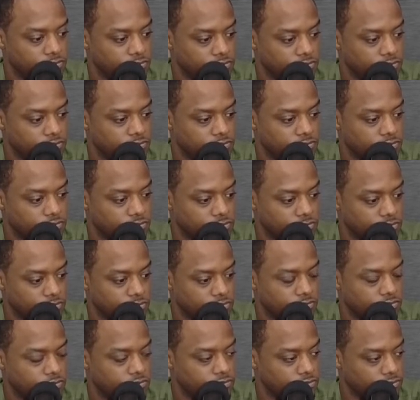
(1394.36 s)

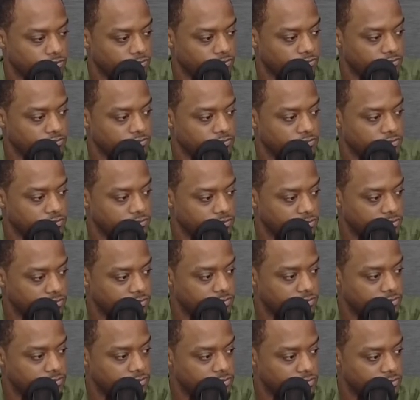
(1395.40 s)

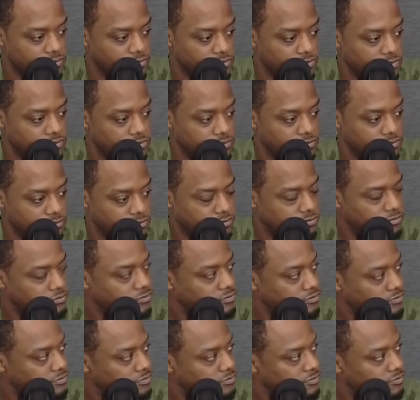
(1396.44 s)

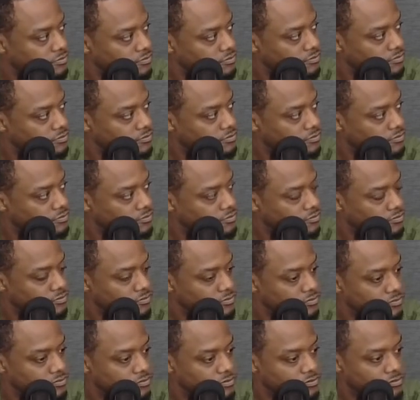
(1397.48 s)

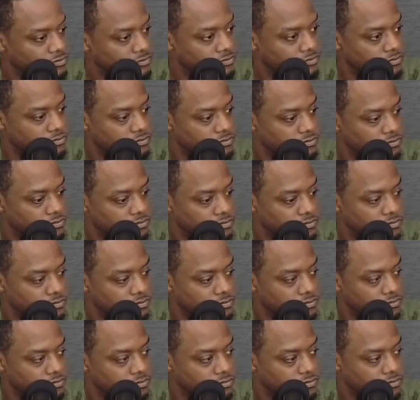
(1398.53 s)

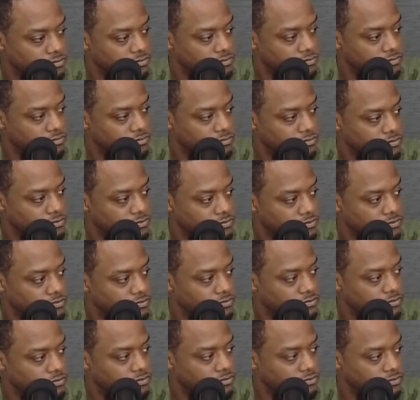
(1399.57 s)

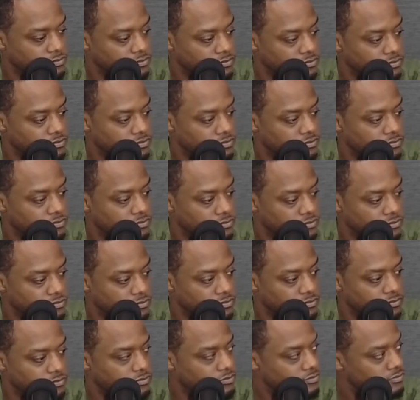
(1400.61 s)

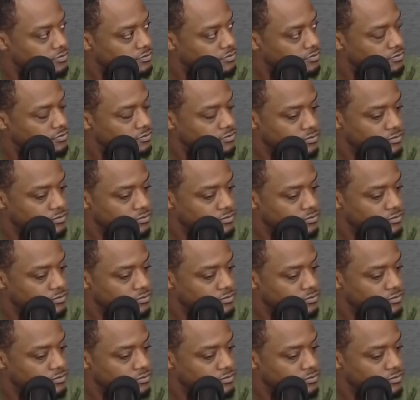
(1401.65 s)
No words are spoken by the person on screen.